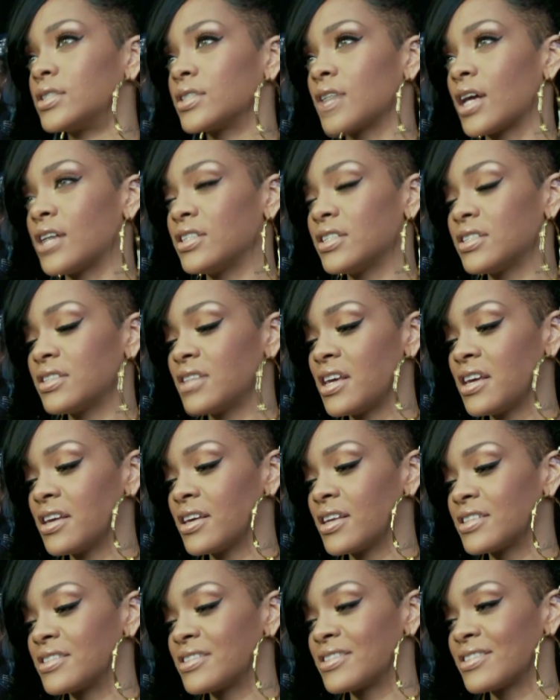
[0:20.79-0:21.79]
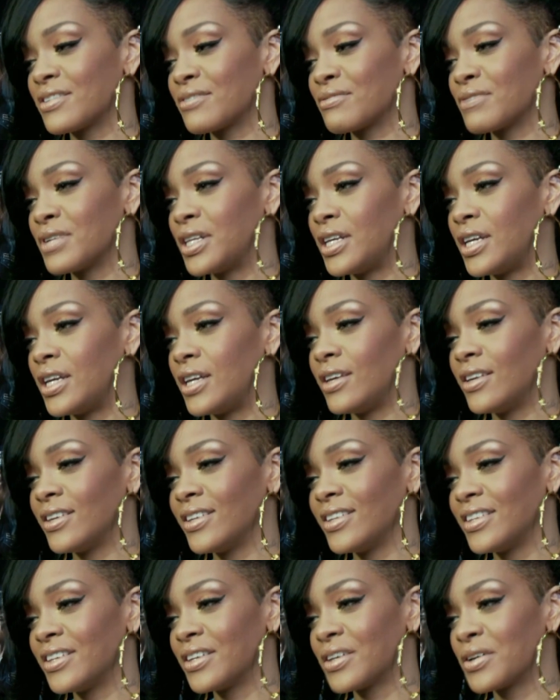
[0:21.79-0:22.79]
I just think it's a really
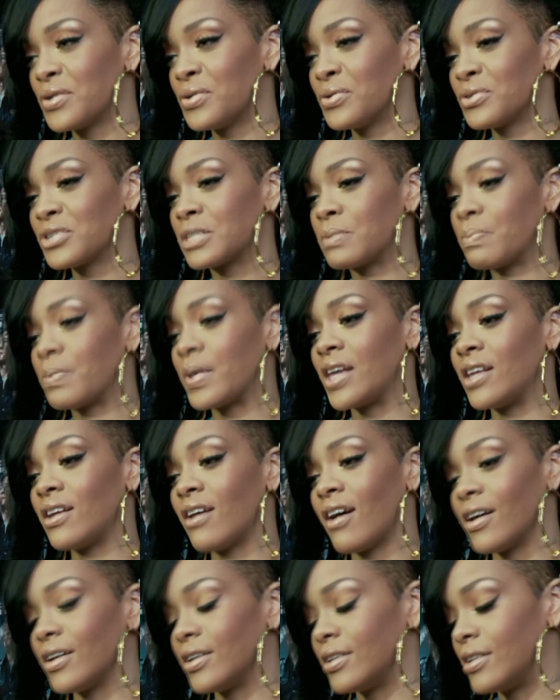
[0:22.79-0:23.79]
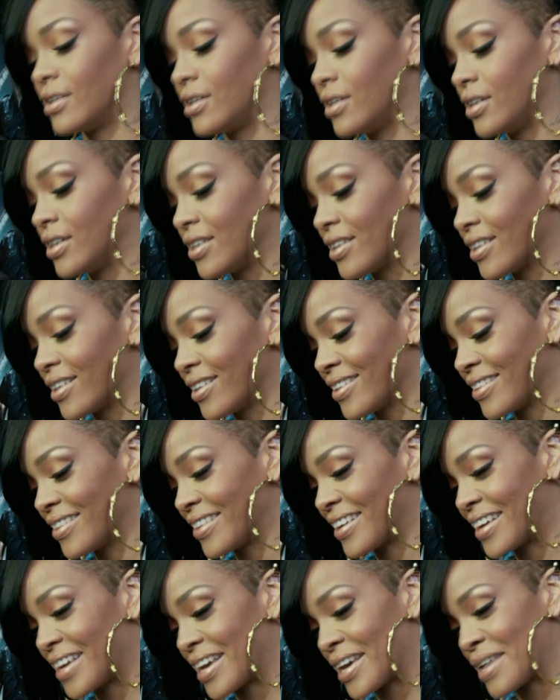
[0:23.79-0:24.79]
cool spin on
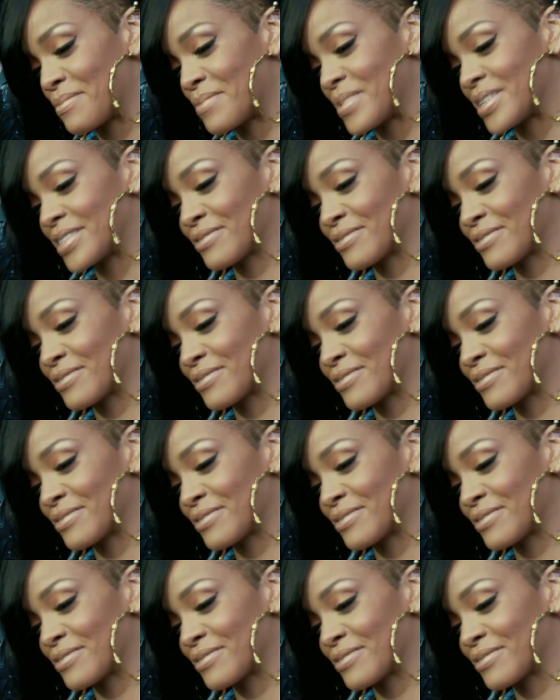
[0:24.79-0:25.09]
the game.